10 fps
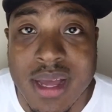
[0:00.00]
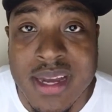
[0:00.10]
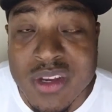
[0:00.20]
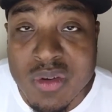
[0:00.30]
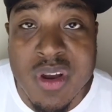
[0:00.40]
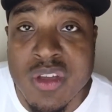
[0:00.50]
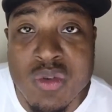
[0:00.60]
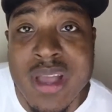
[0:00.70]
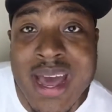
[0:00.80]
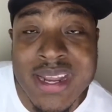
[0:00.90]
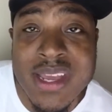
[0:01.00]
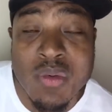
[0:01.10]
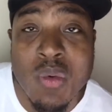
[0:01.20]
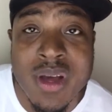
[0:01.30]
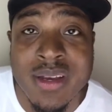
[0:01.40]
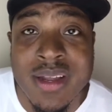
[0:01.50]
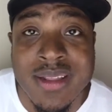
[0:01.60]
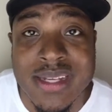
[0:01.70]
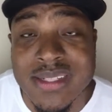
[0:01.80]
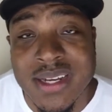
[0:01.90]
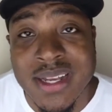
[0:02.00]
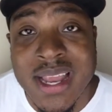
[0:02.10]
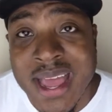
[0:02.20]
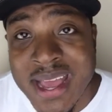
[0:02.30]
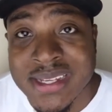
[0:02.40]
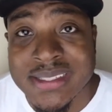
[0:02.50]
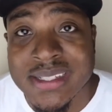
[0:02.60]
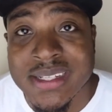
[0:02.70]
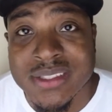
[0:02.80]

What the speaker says: I do know you got to get one that's going to last,